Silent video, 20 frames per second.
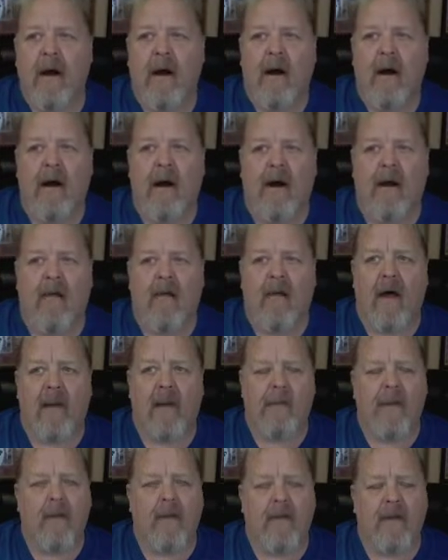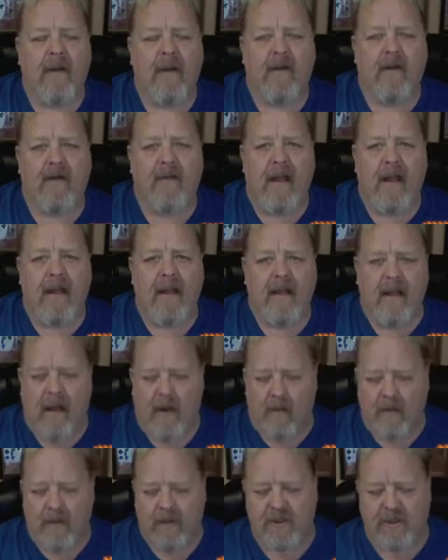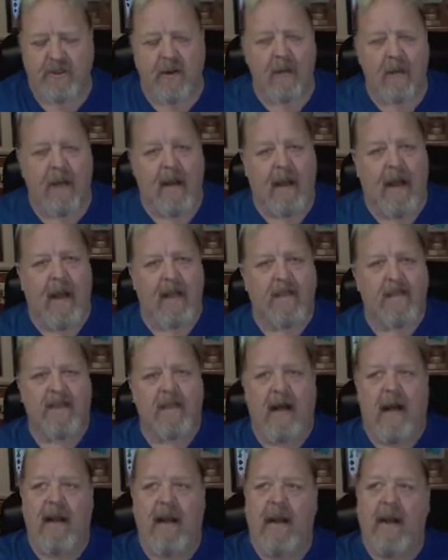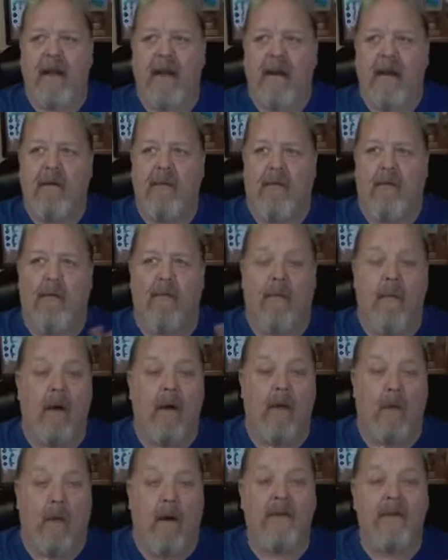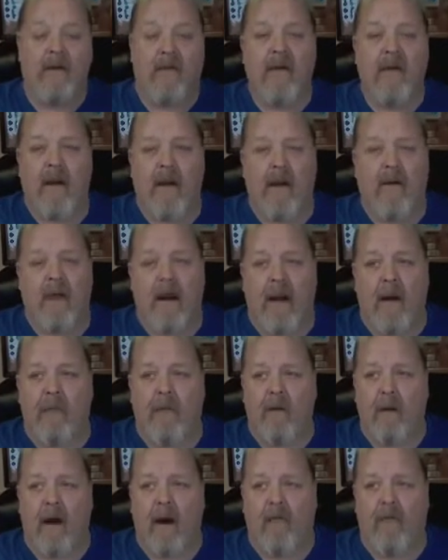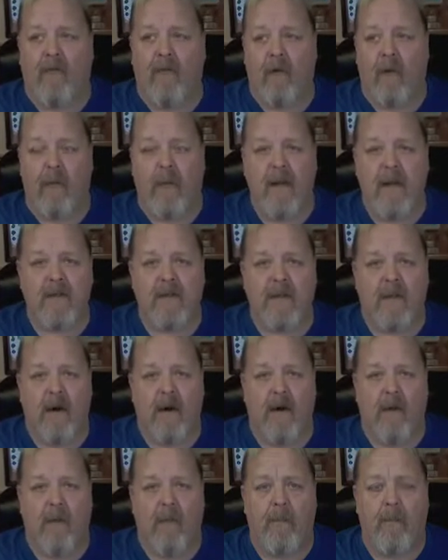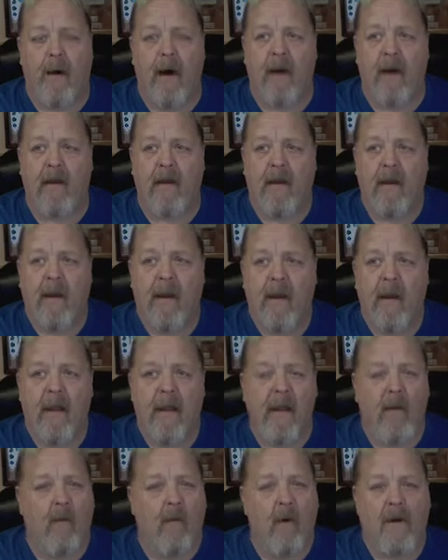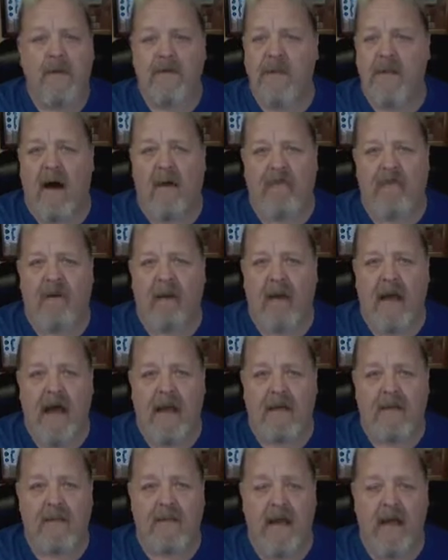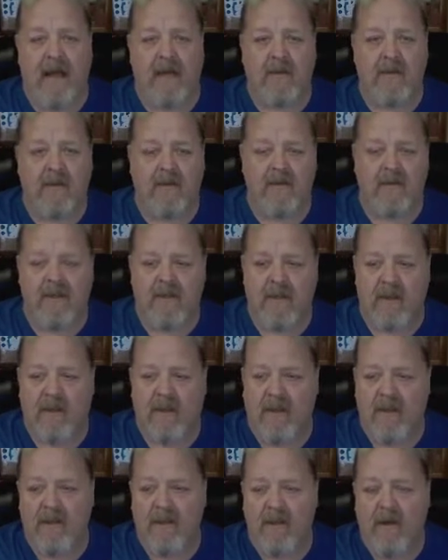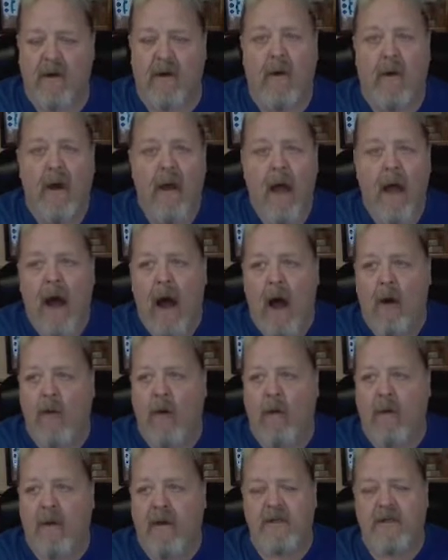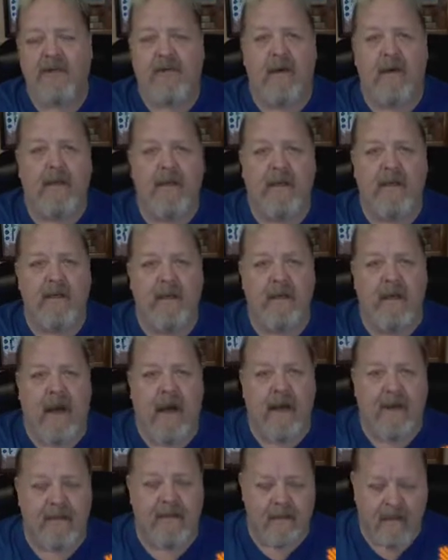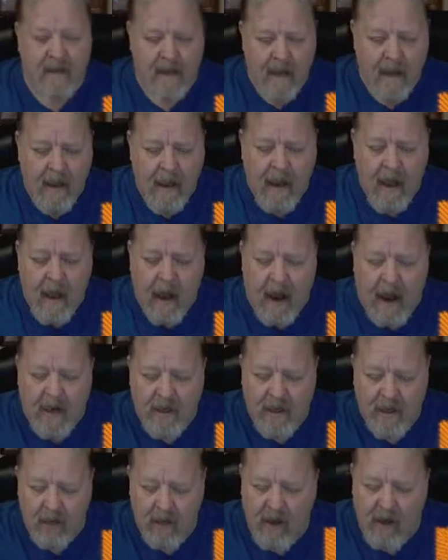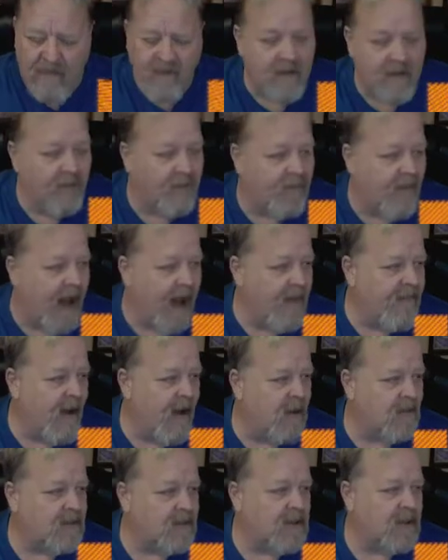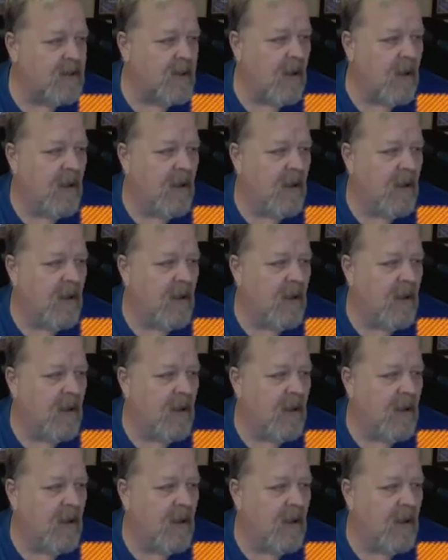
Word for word: uh, a lot of people didn't think that I was streaming last night, and it it was a video that I put out four months ago, but it was not for last night. So just to let you know, I will be streaming tonight. I do have some five ounce